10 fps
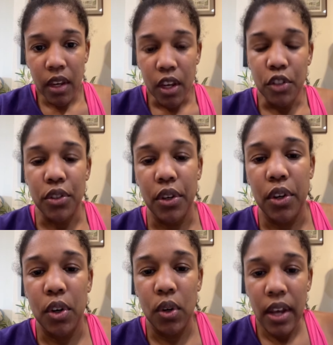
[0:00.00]
And
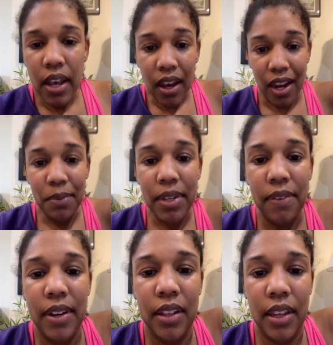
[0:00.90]
so I'm
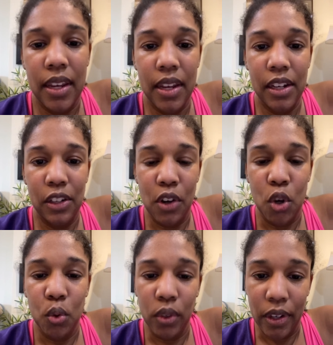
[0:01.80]
definitely, you
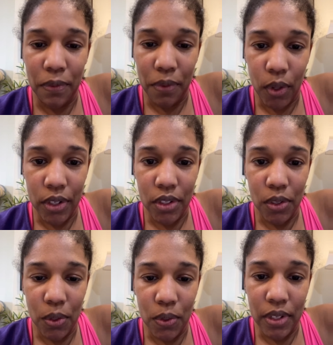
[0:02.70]
know, looking forward
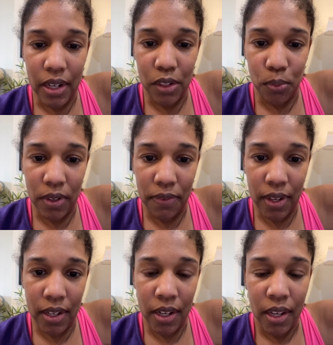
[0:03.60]
to today's
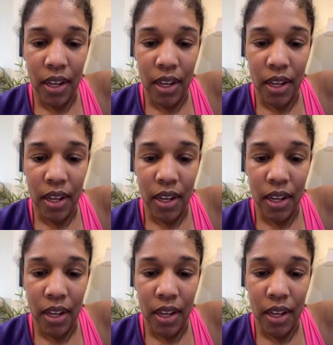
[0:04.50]
refeed.